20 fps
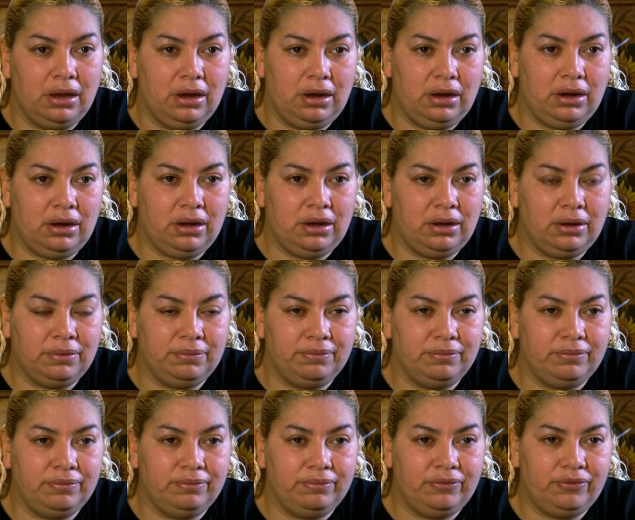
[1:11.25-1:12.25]

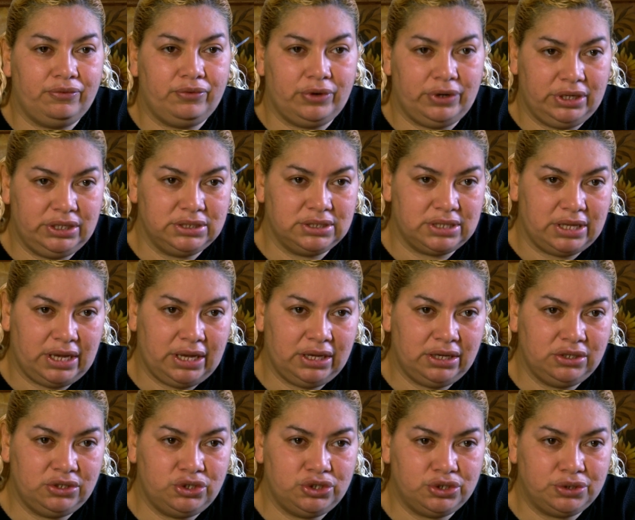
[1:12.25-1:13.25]
for his
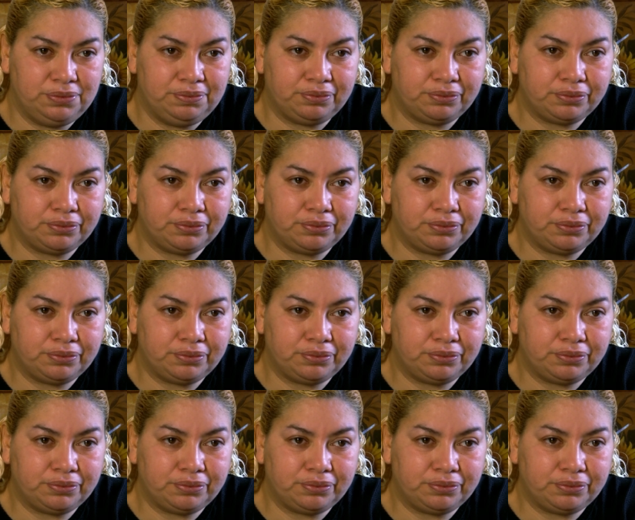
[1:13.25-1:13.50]
age.